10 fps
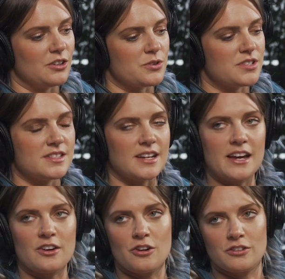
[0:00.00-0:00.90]
she's an
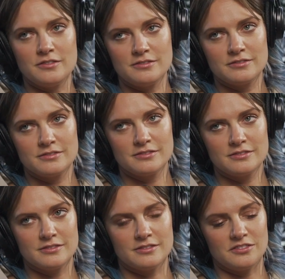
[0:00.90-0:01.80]
icon,
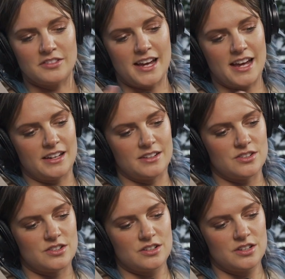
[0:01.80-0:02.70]
and